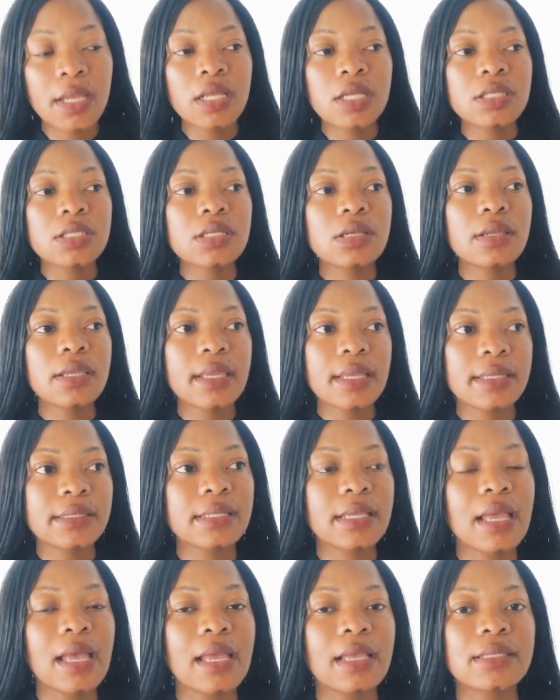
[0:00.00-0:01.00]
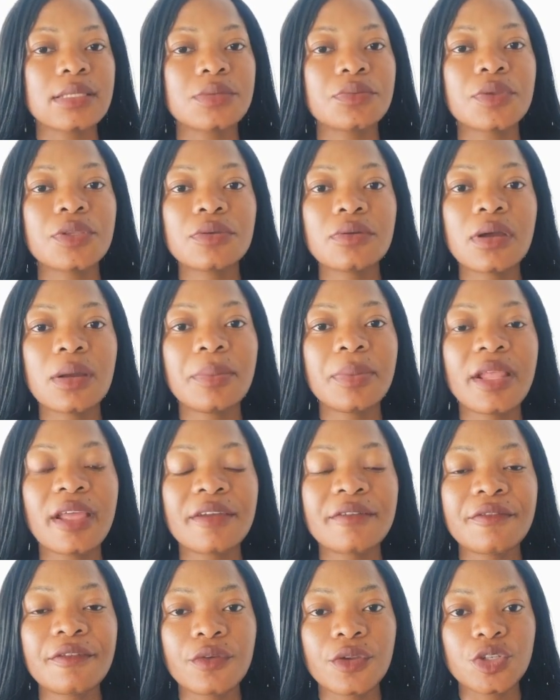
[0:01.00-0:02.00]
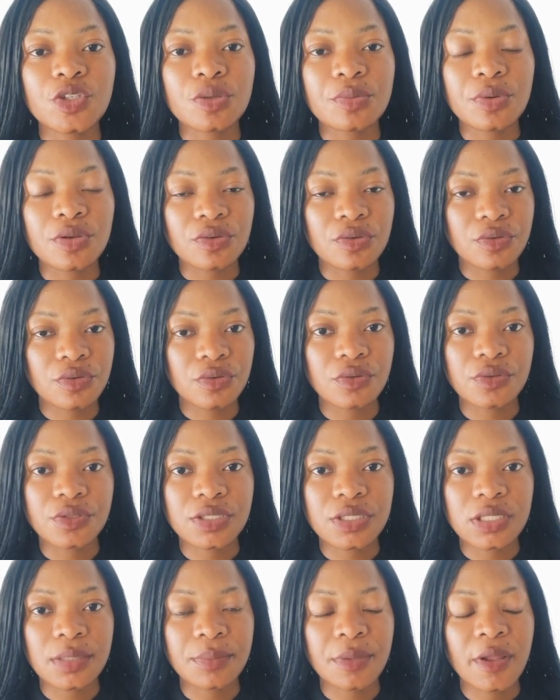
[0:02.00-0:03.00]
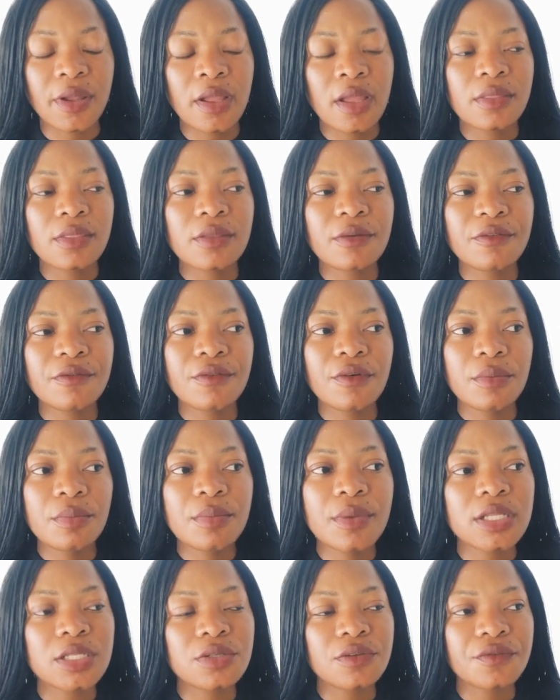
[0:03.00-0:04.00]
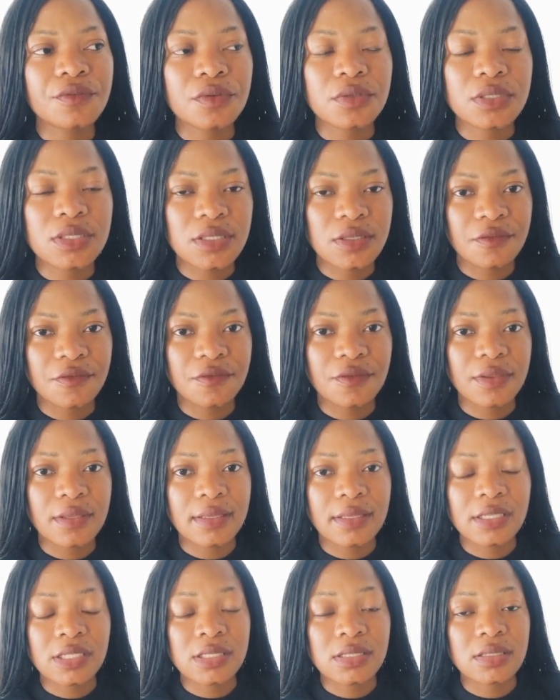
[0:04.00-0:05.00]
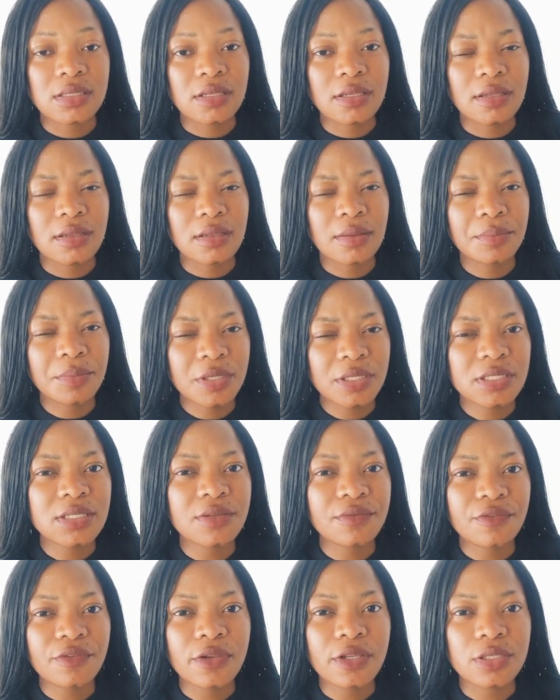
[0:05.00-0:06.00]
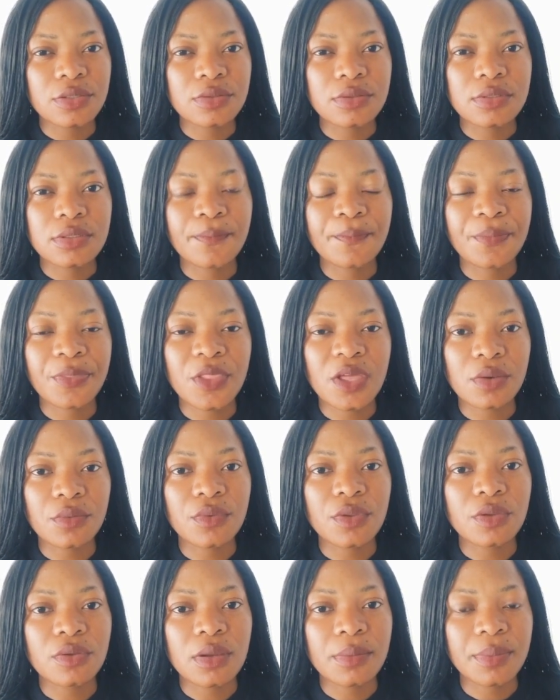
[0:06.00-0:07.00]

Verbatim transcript: So yes, guys, when you're applying for a job on cruise ship, the format of your CV is a bit different than when you're